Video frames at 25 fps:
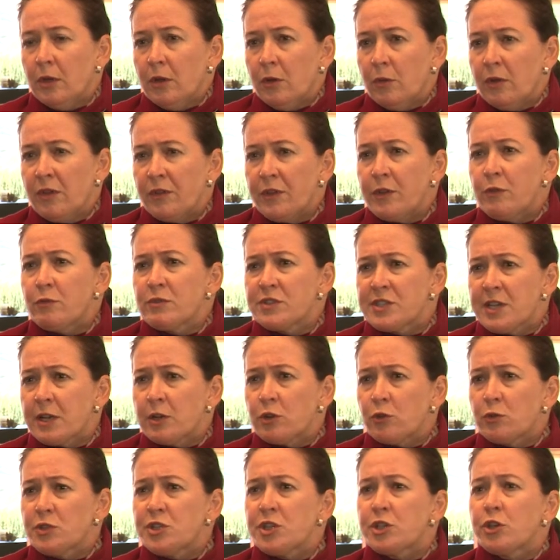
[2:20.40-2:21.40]
Well, I think, Griselle,
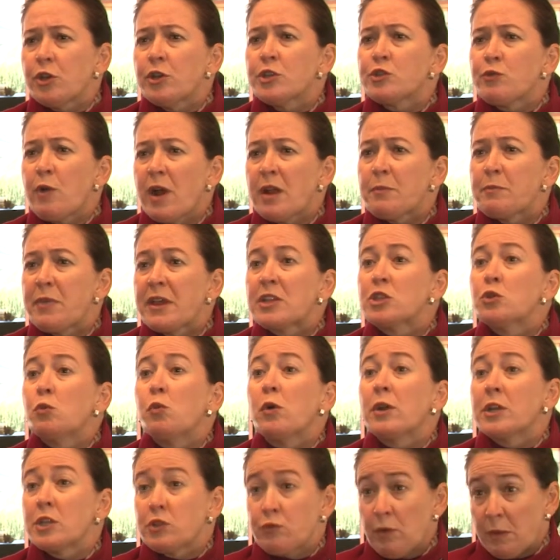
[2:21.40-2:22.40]
it also goes right back to
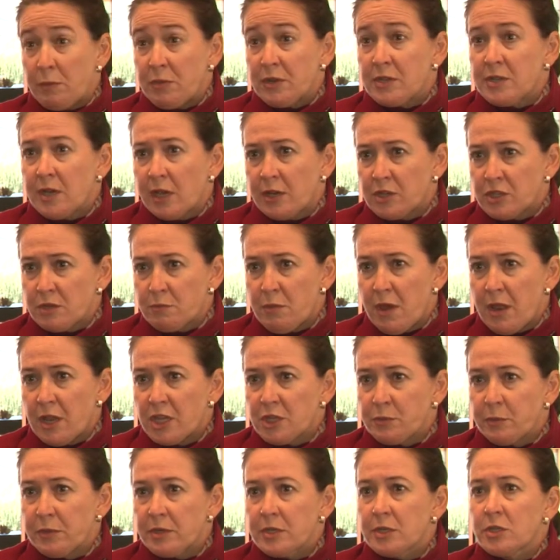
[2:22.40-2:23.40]
what is reputation
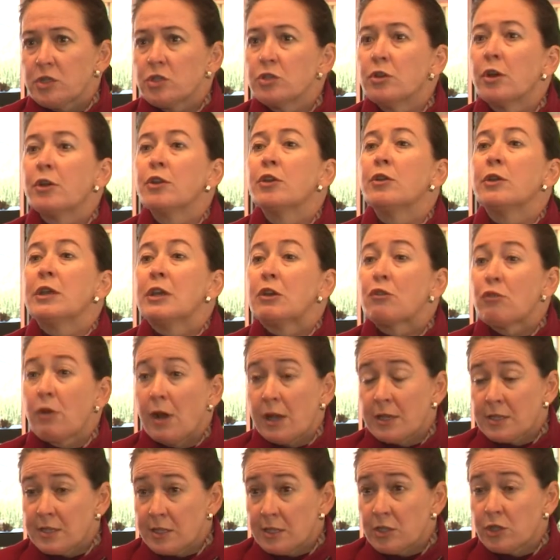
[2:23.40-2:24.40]
management. It's not only
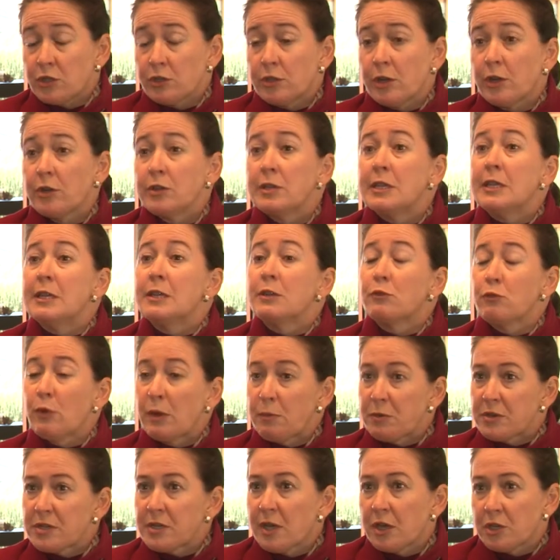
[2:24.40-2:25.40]
crisis. You don't need a
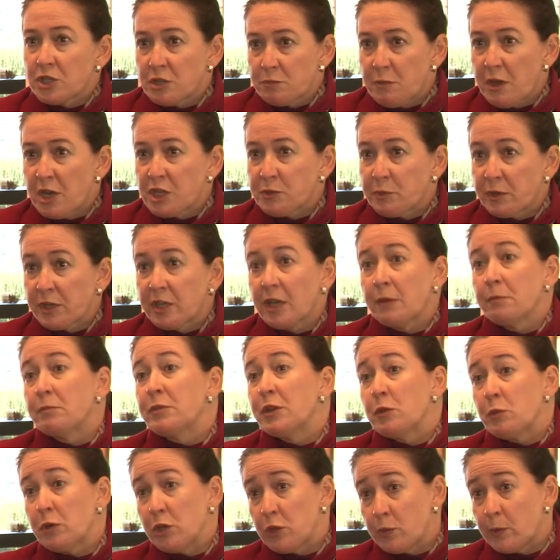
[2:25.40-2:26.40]
reputation management
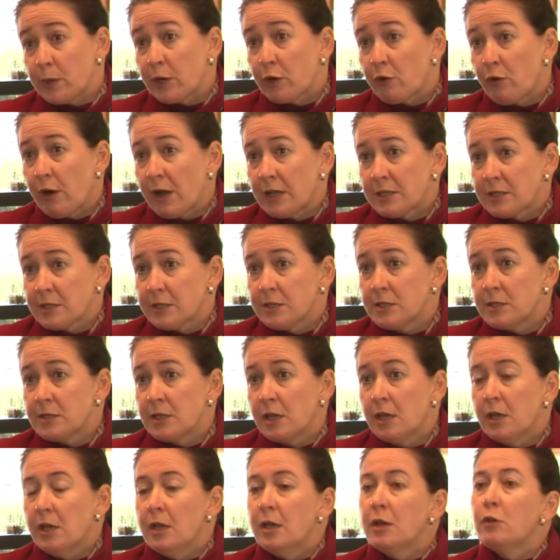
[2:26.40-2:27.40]
company when you're in a crisis.
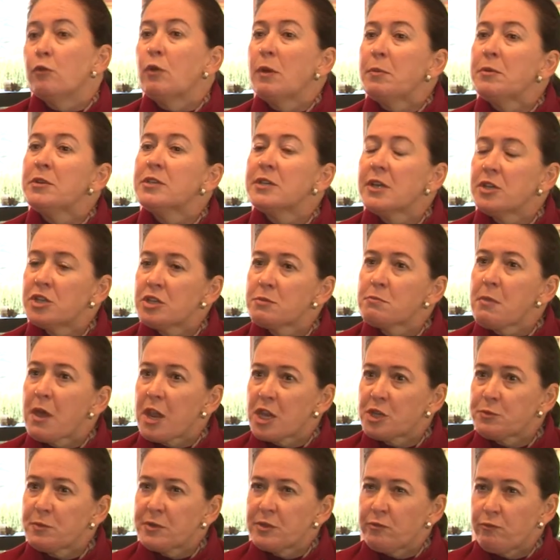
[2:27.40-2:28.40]
Reputation
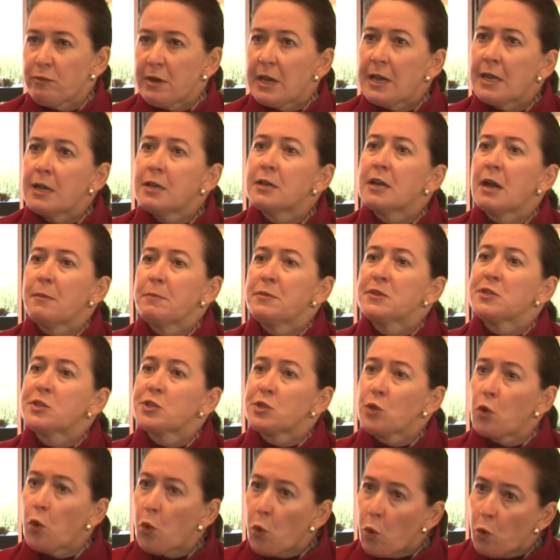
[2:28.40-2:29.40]
management really
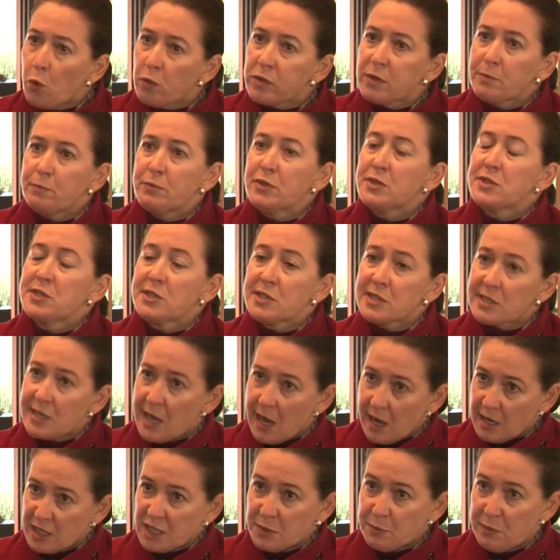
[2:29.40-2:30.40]
encompasses all the business
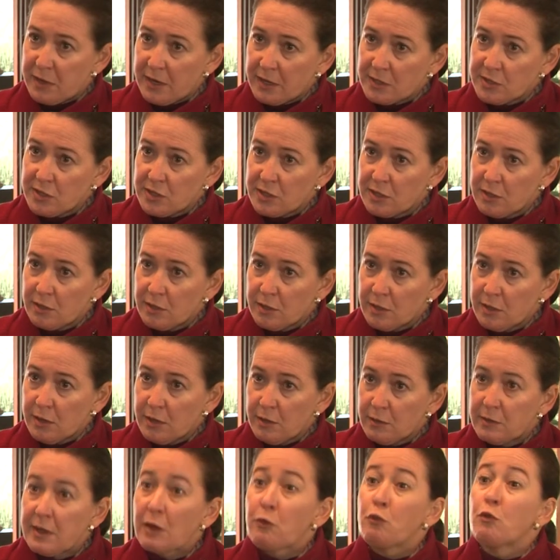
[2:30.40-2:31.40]
aspects
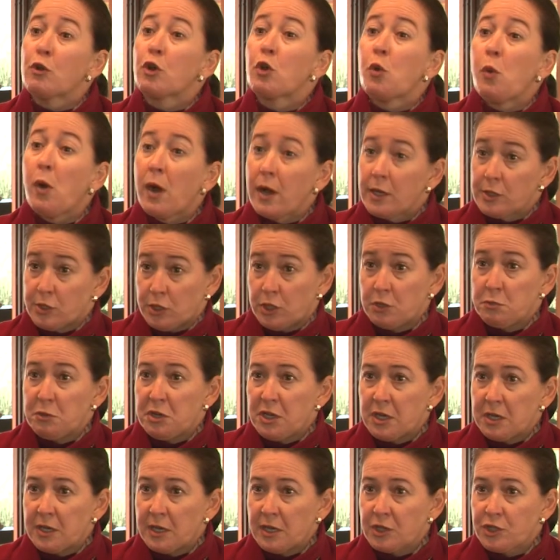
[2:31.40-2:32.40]
that requires
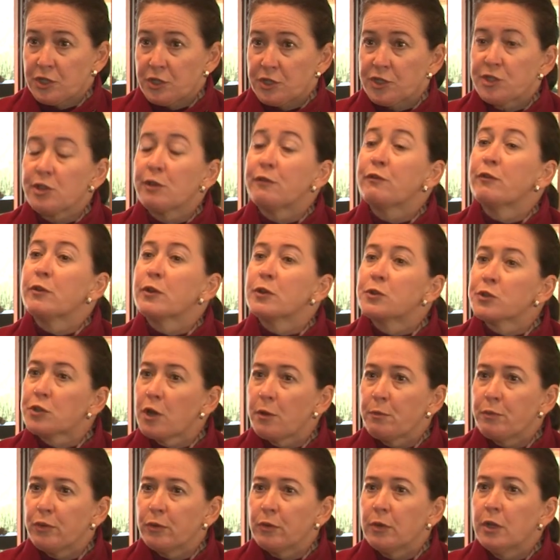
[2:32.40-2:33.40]
communication. So for
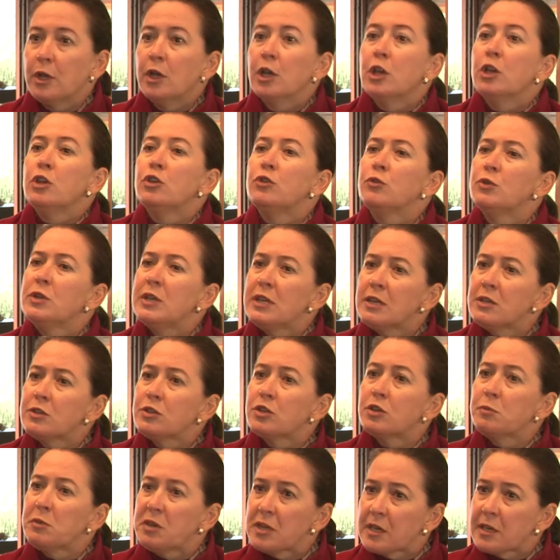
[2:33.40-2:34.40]
example, you need
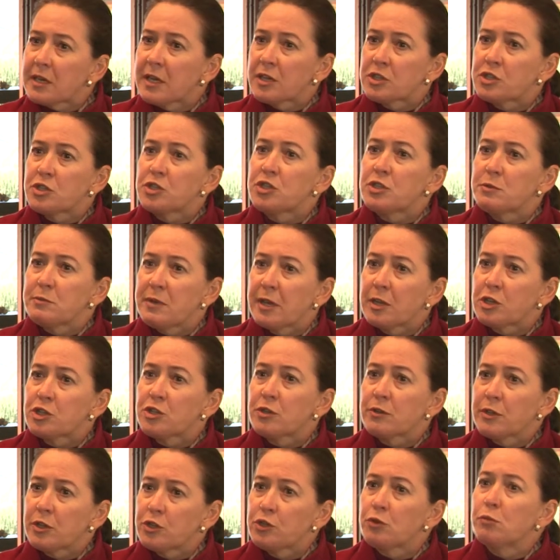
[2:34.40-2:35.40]
communications to make
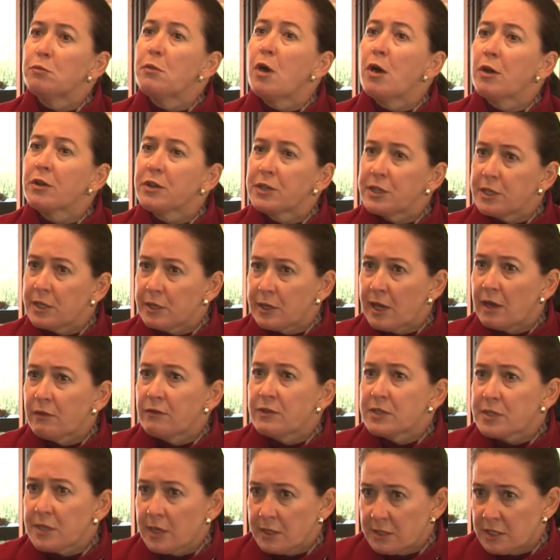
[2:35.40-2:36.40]
sure that your marketing and
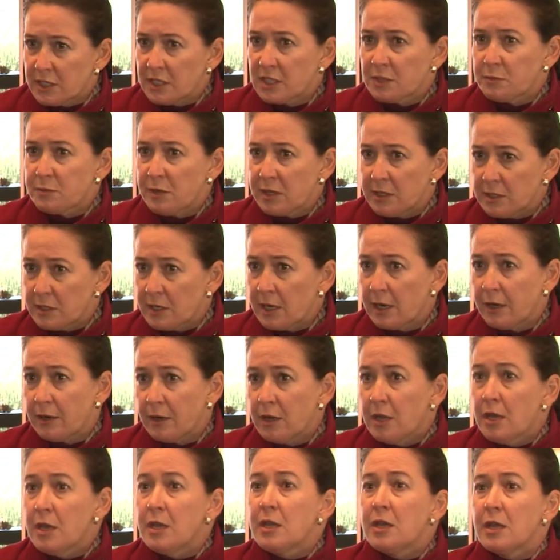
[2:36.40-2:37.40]
advertising has been done
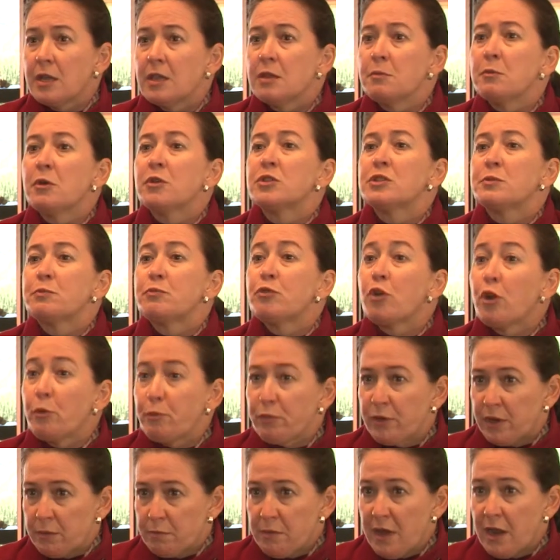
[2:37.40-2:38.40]
in the most
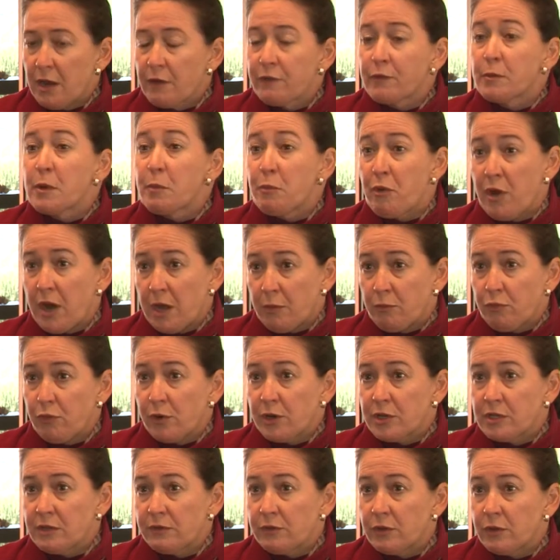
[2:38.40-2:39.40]
appropriate manner from a brand
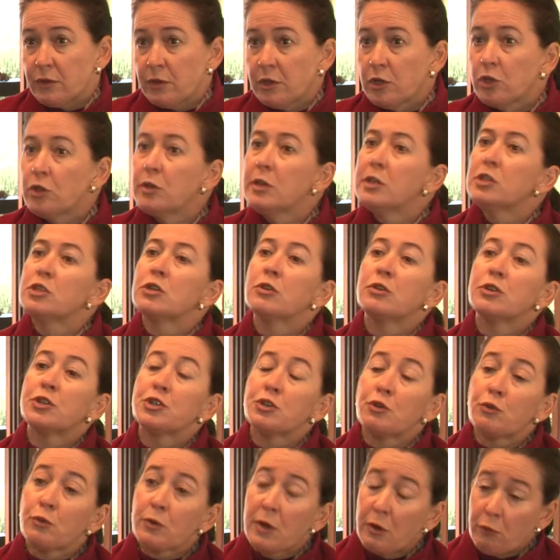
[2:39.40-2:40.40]
point of view. You need to look at
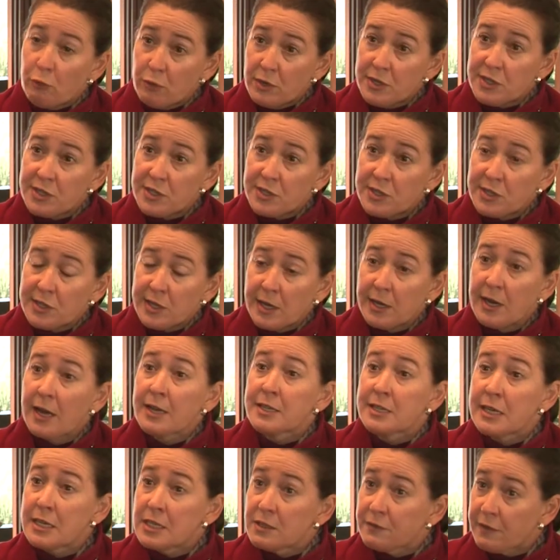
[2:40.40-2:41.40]
your risks and
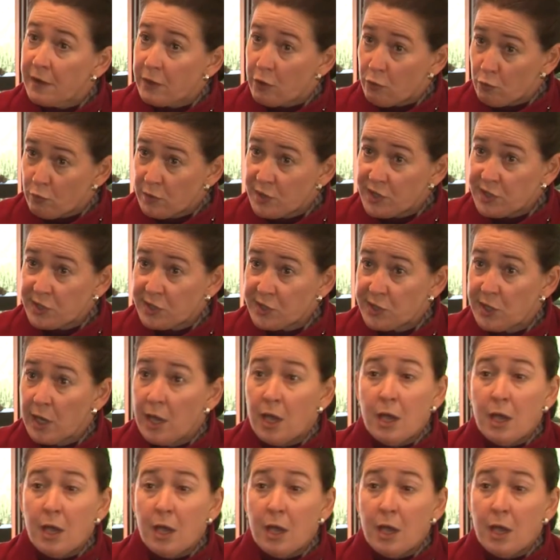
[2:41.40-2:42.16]
identify the risks,